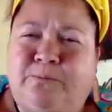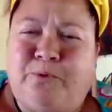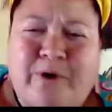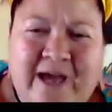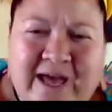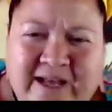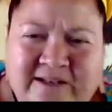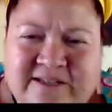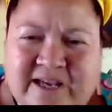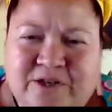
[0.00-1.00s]
book out our
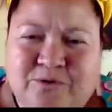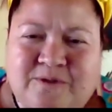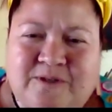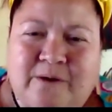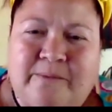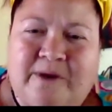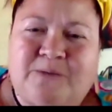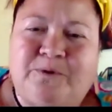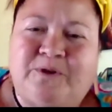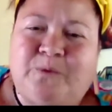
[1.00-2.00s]
schedule so much,
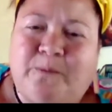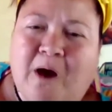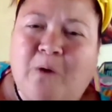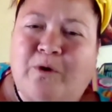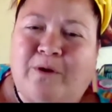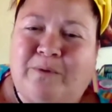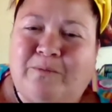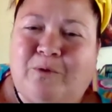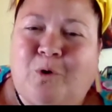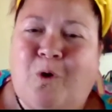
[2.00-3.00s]
because we might want a bit
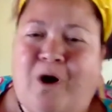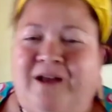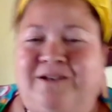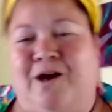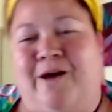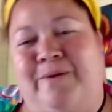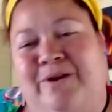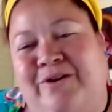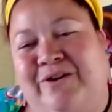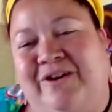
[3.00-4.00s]
more quiet time,
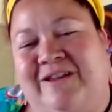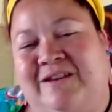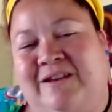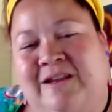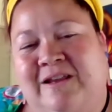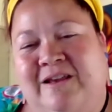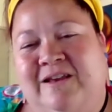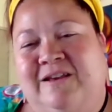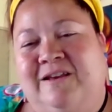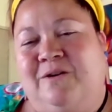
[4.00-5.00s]
and
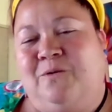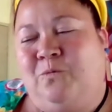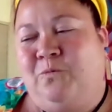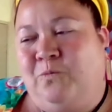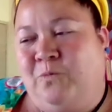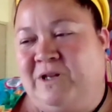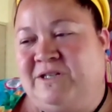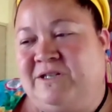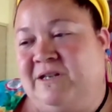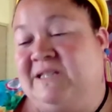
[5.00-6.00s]

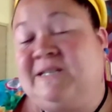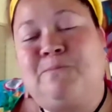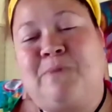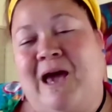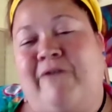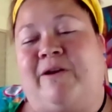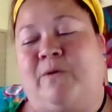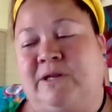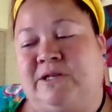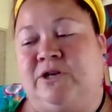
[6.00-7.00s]
once it's empowering,
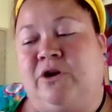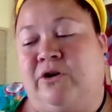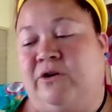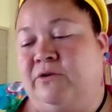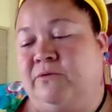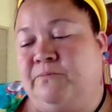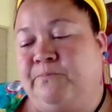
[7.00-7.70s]
once you know.